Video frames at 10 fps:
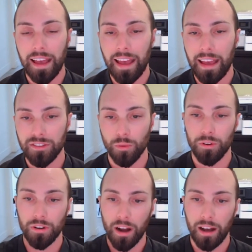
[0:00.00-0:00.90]
And so
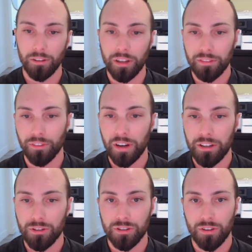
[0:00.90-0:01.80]
we're looking for
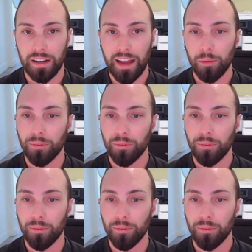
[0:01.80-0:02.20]
interest right now